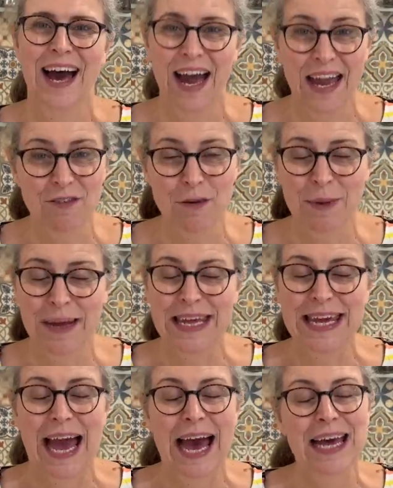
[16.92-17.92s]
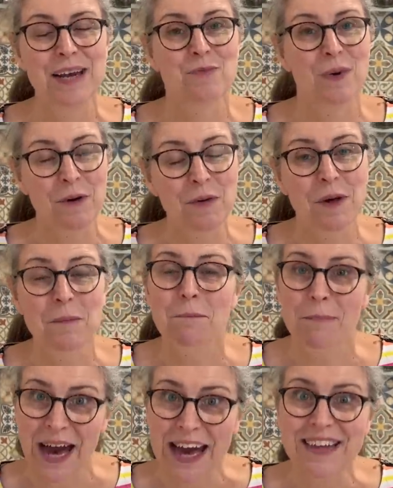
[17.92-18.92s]
Hi everybody and
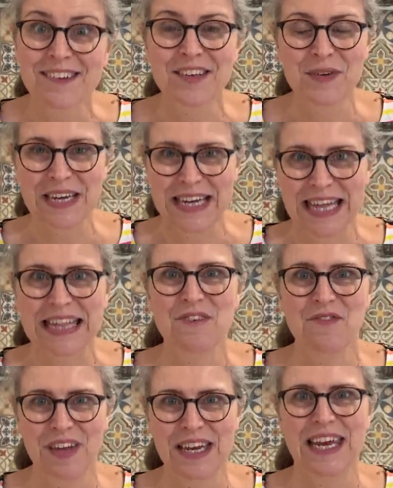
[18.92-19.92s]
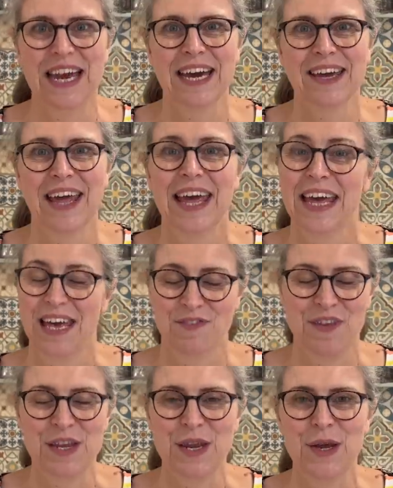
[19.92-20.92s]
welcome back to another video.
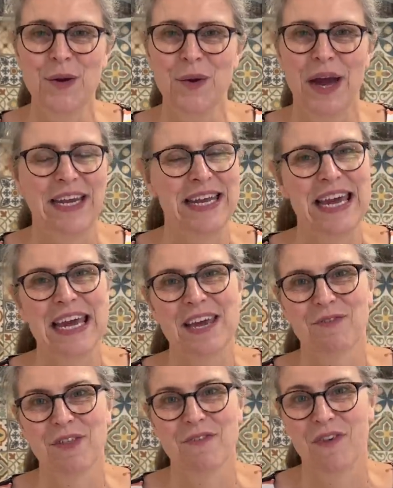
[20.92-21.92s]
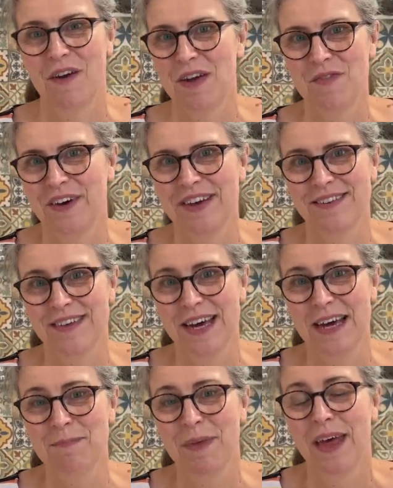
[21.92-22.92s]
If you're new and you're here for the very first
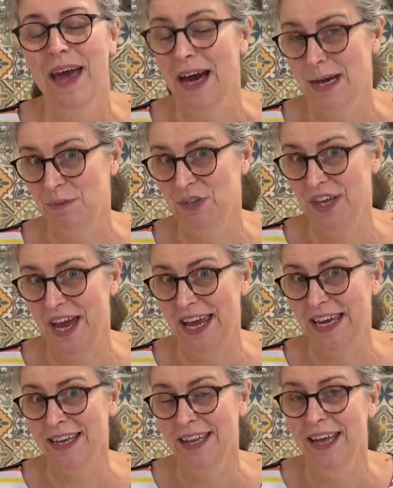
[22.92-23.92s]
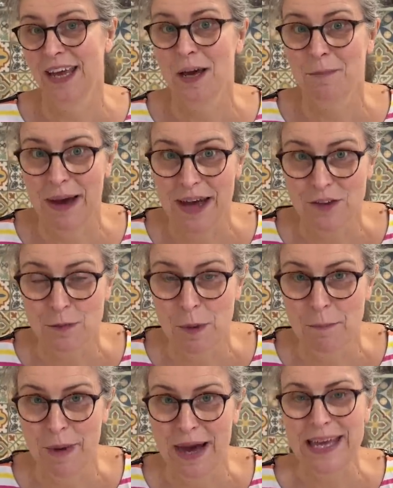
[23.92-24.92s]
time, I'm Jane. My
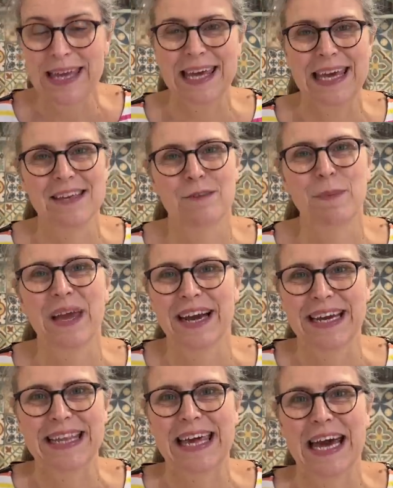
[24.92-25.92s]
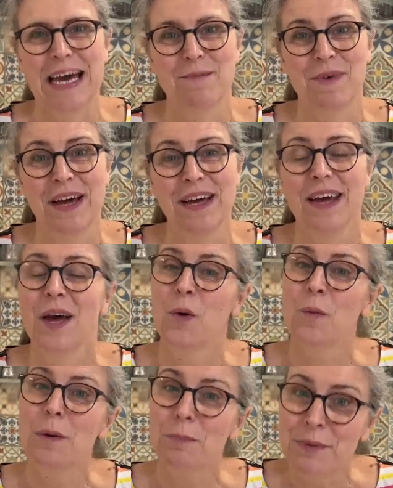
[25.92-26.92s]
husband Mike is behind the camera.
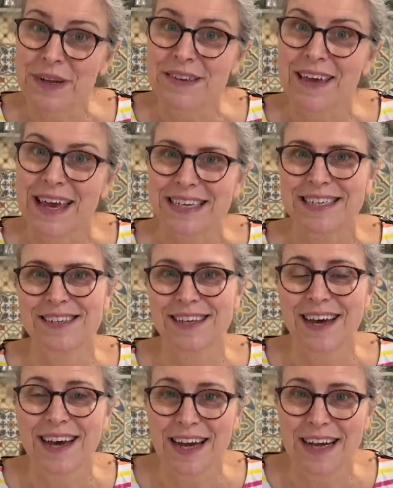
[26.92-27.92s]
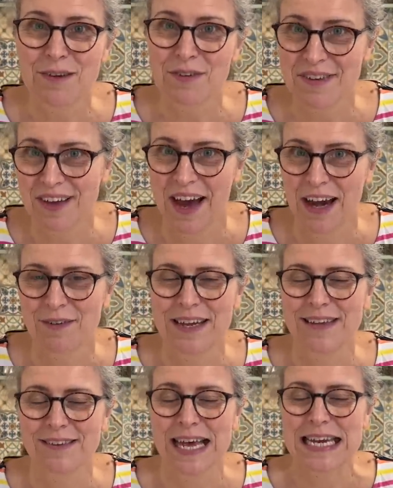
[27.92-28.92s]
We're British, early
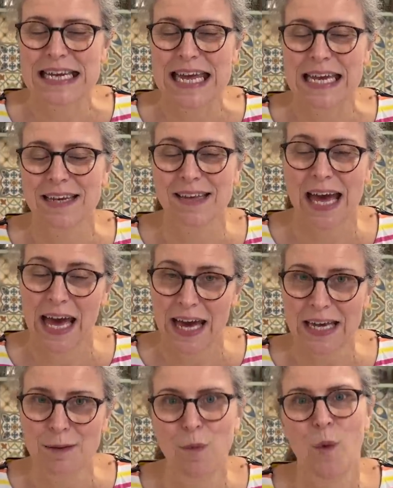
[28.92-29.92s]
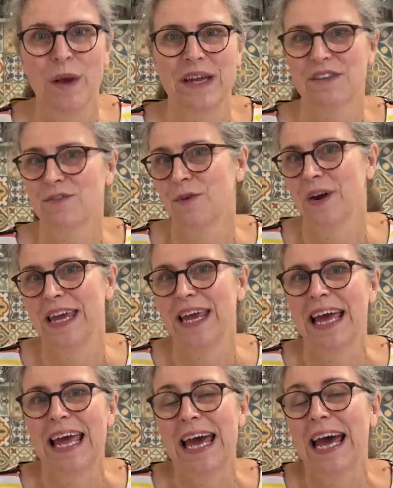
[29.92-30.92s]
retirees, debt and mortgage
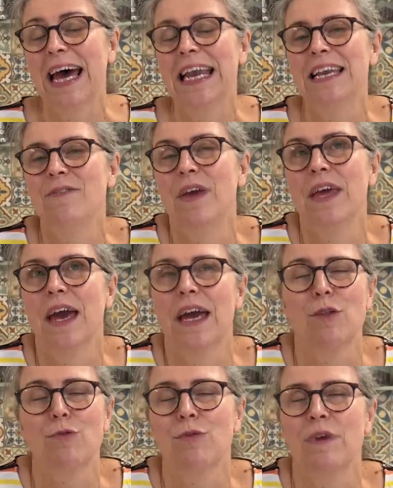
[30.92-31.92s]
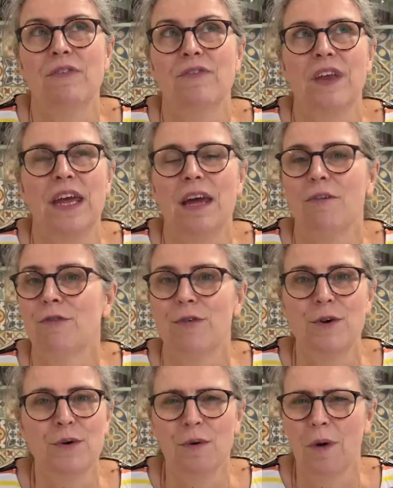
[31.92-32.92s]
free, and living a thrifty,
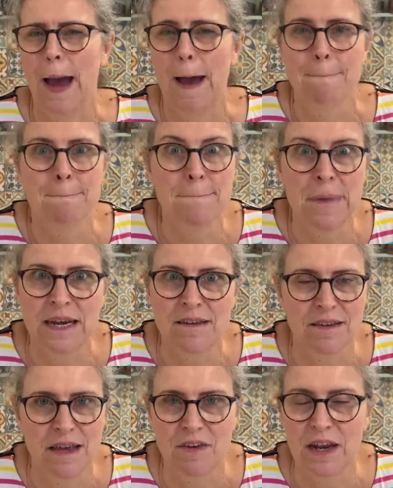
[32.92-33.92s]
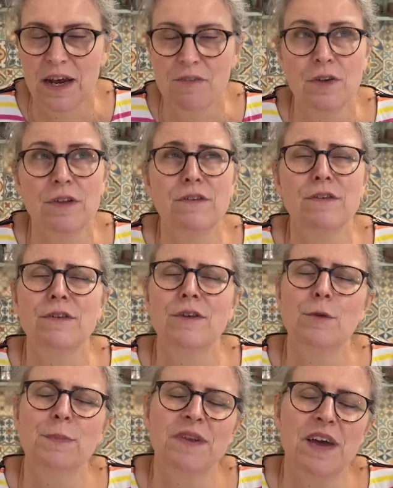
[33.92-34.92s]
frugal and money saving life on a
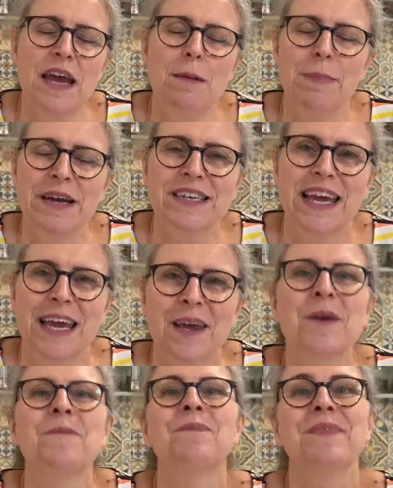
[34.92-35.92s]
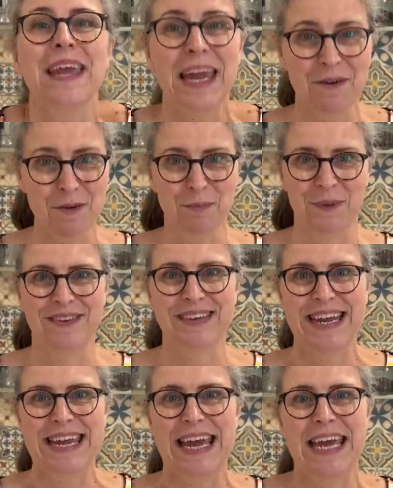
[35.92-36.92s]
super tight budget here in
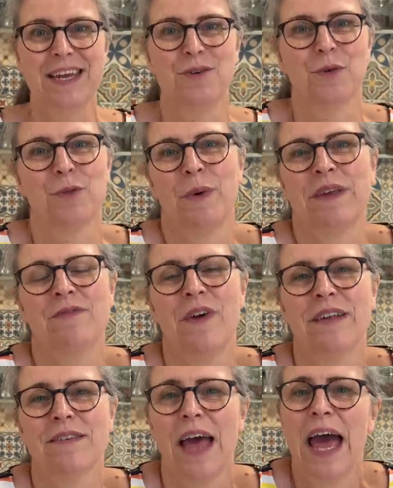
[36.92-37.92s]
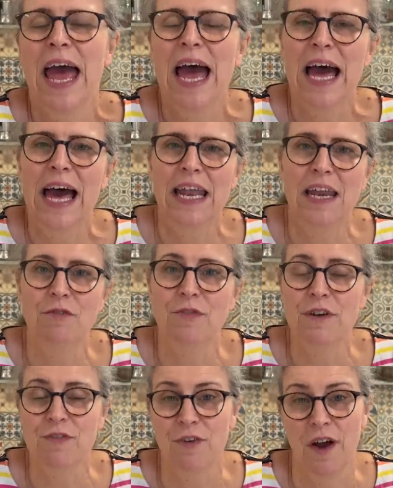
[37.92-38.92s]
Brittany in Northwest France. And
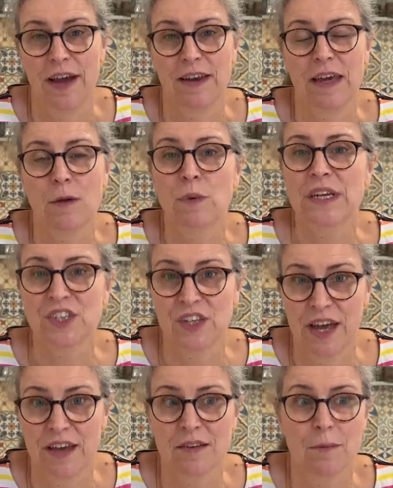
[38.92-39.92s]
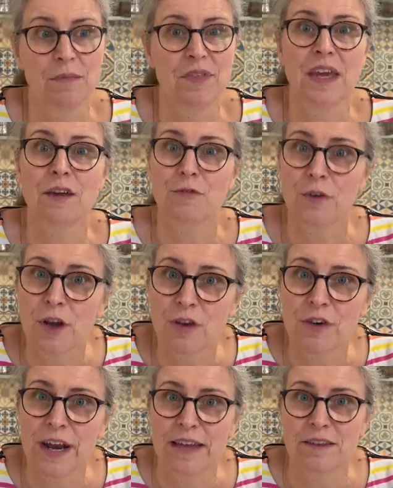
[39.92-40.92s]
every Friday we share something food
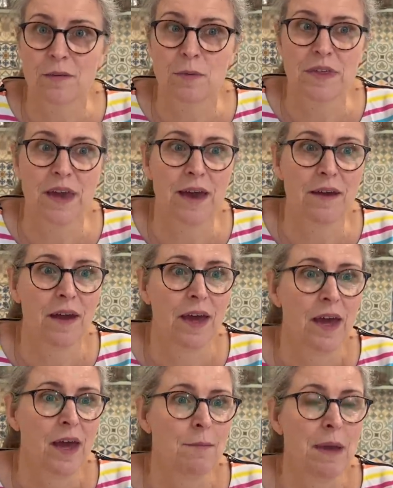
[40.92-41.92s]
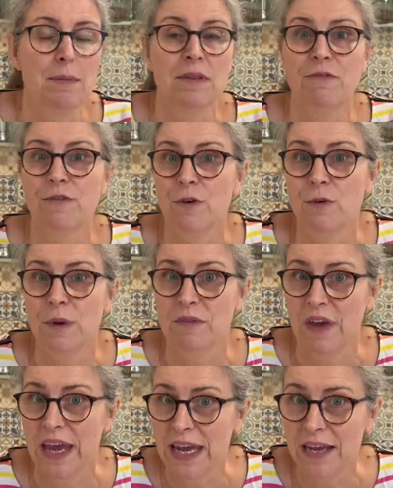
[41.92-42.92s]
related with you. Maybe the food
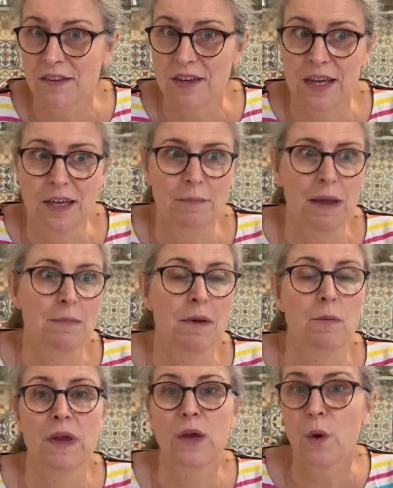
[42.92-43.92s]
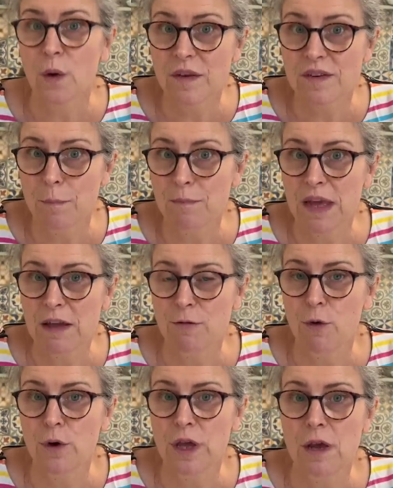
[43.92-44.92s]
we've eaten, maybe we cook something
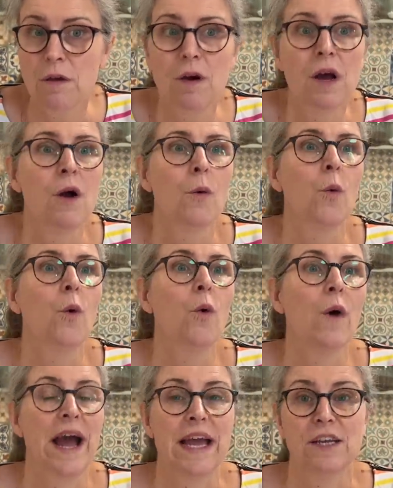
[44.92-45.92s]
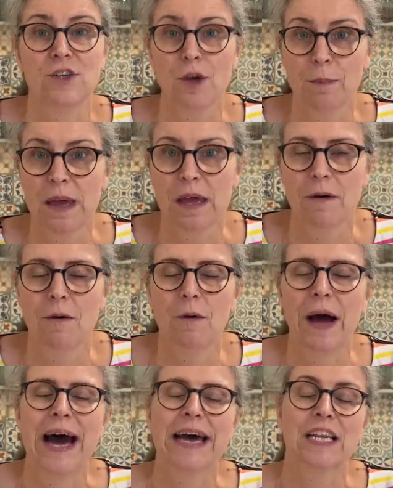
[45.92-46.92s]
for you, or a shopping
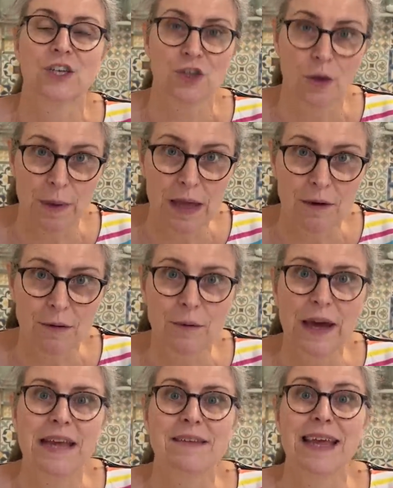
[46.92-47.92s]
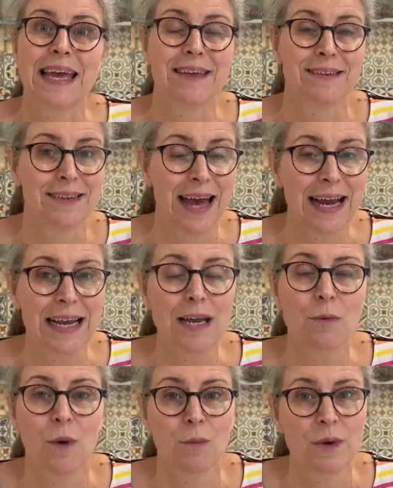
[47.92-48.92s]
haul, and a shopping haul is
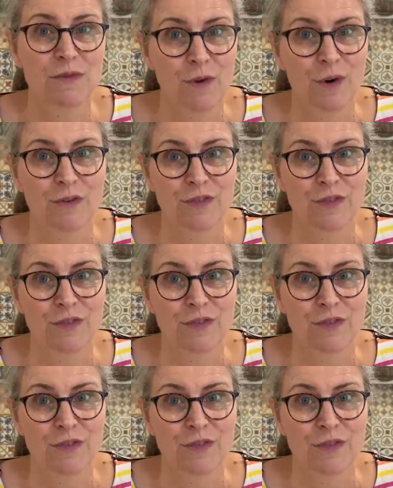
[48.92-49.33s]
exactly what we've got